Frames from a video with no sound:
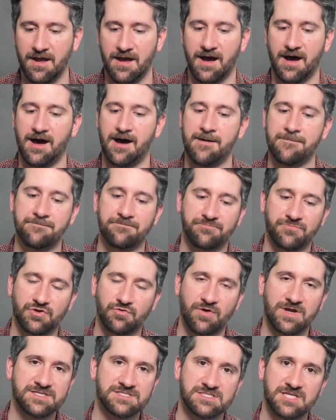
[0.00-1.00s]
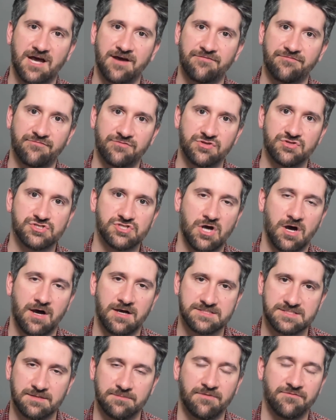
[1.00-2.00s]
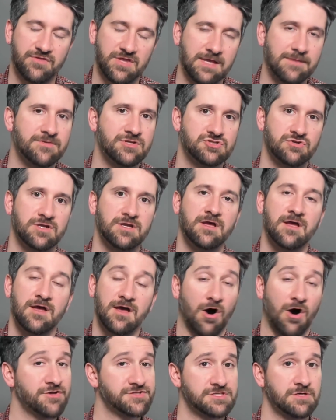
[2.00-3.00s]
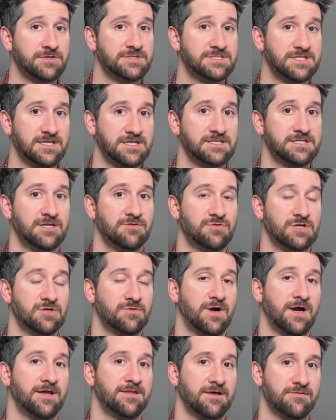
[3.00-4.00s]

Um, great stuff. You saw some of the imagery also in D and D Rewind.